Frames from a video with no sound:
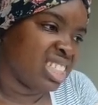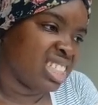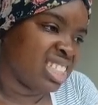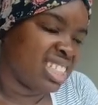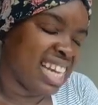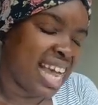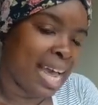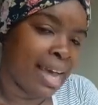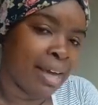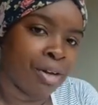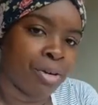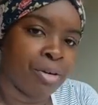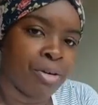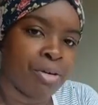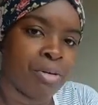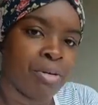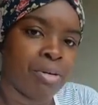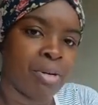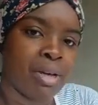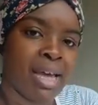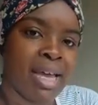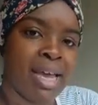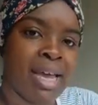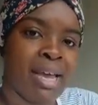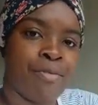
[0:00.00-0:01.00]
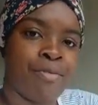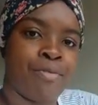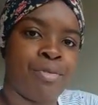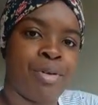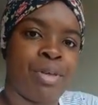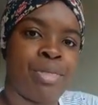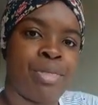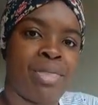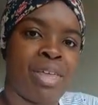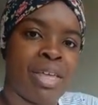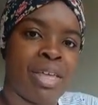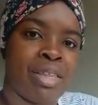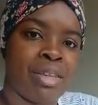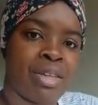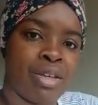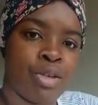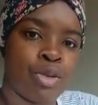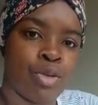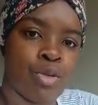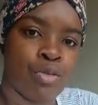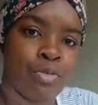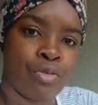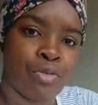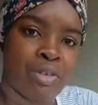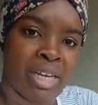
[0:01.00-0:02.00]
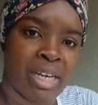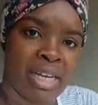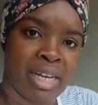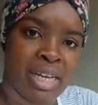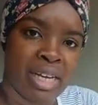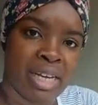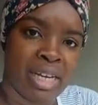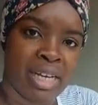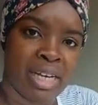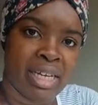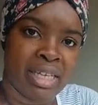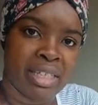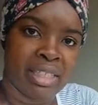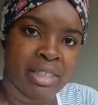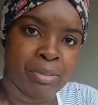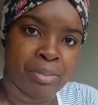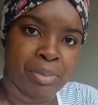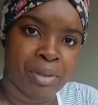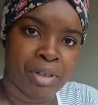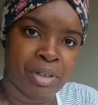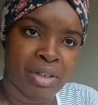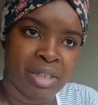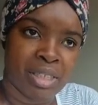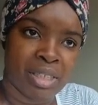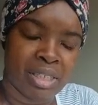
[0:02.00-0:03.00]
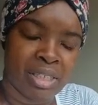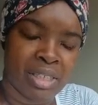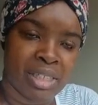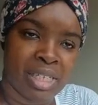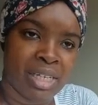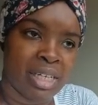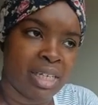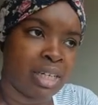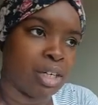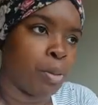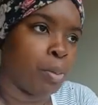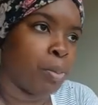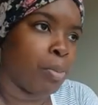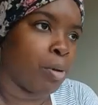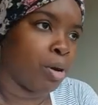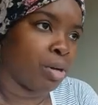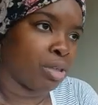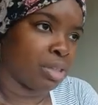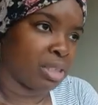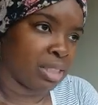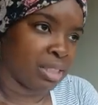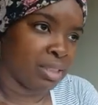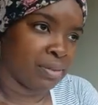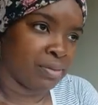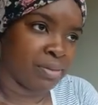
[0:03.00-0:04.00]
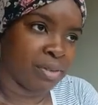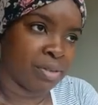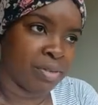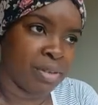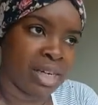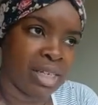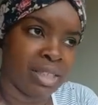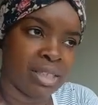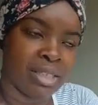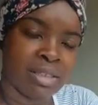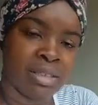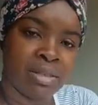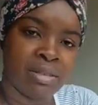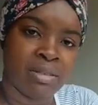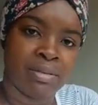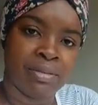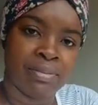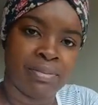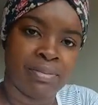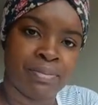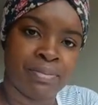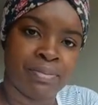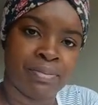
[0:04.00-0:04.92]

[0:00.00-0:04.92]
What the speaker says: channel everything that you're feeling and experiencing in a positive direction.